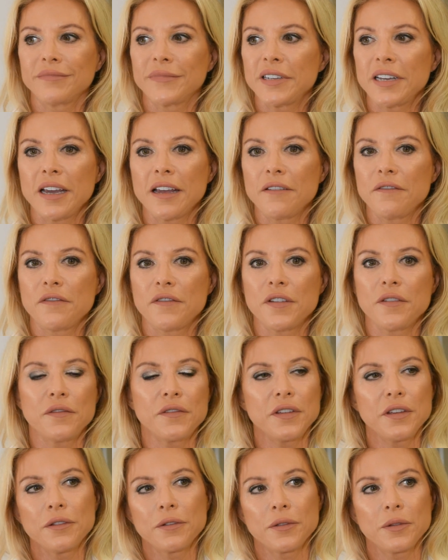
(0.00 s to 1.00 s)
10,
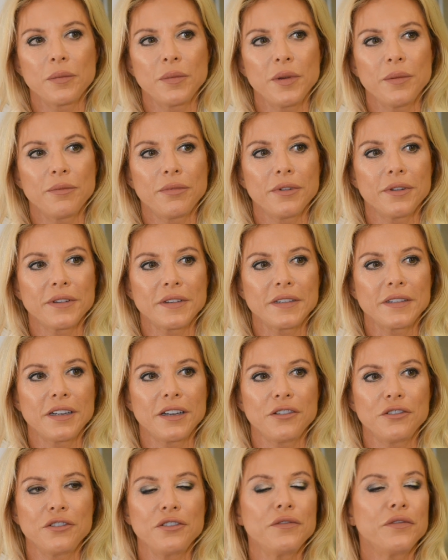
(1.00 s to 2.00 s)
15 other people on
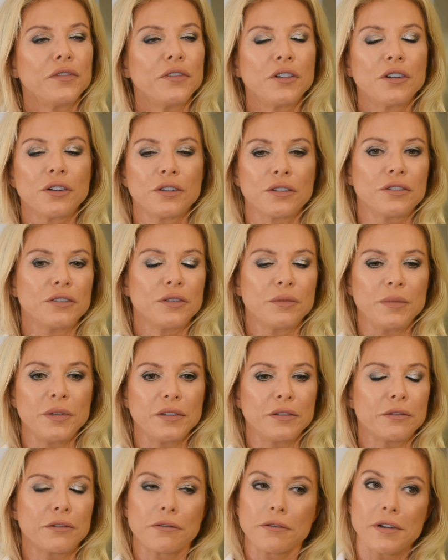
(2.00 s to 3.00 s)
stage, you've got to be
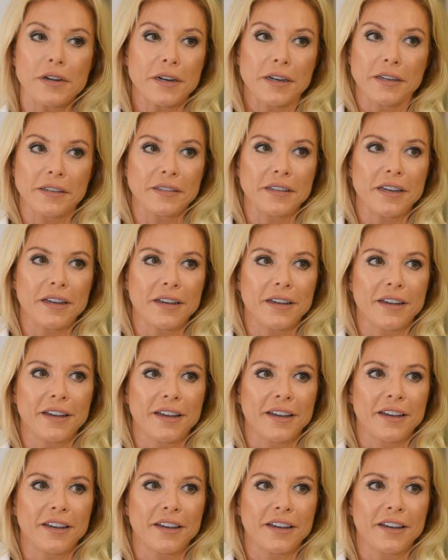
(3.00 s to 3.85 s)
scrutinizing